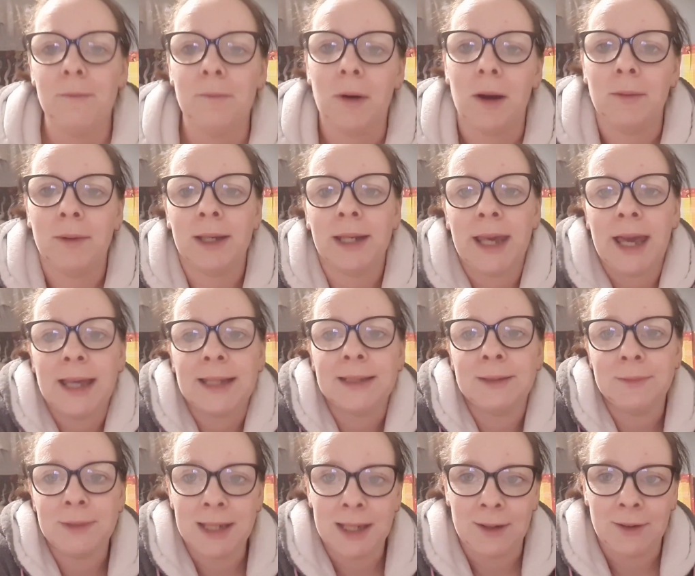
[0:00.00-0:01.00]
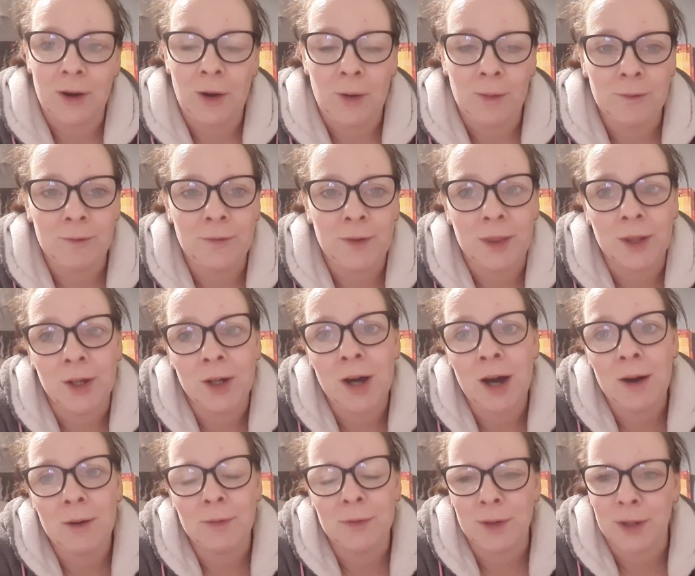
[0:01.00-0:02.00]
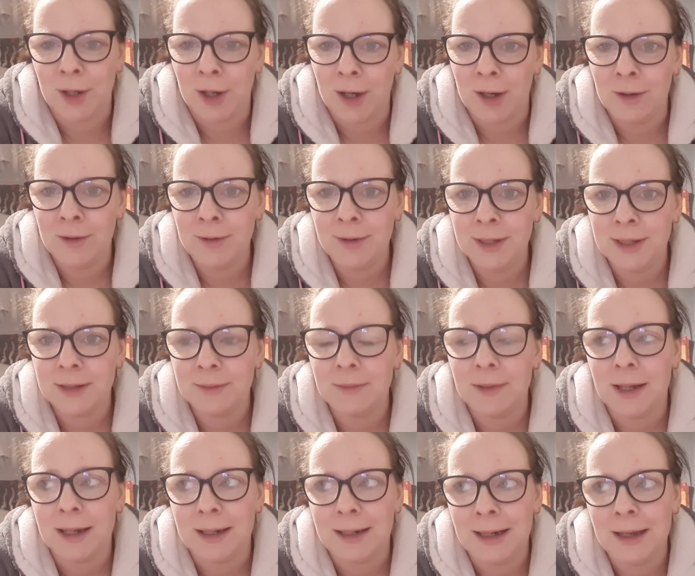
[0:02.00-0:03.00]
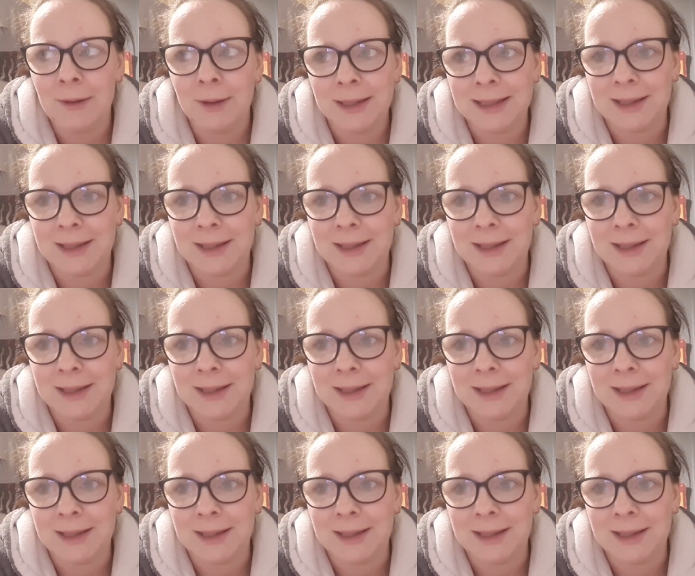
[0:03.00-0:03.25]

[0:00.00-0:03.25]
But I'm going to get some dinner on for the girls. Little